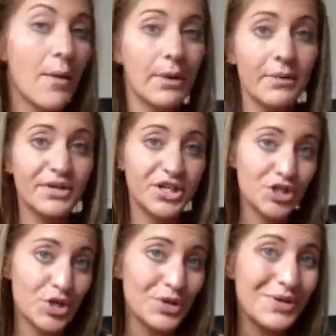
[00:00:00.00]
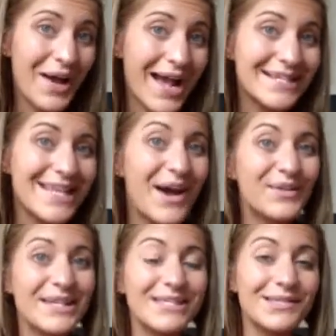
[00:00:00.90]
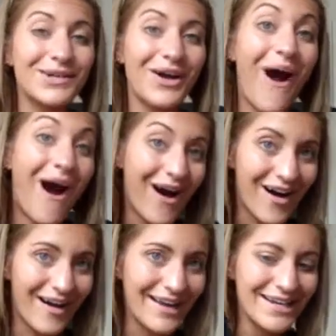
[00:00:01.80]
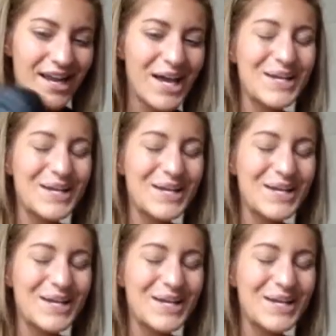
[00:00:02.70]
But I want to show you guys how these look on.